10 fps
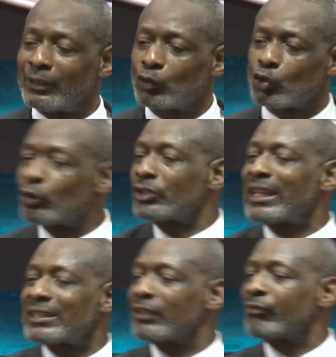two
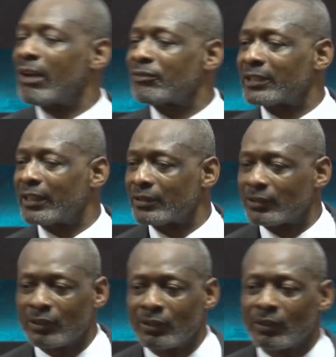cents and five cents,
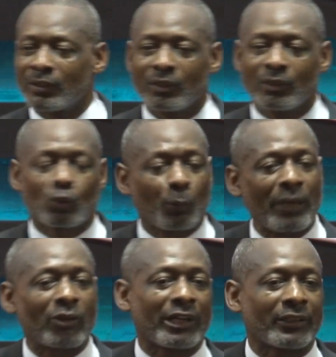to pay
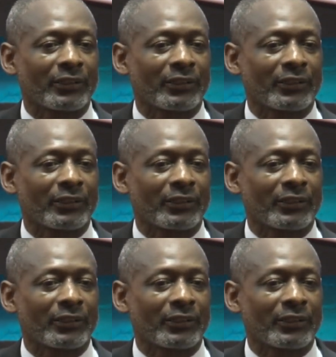rent.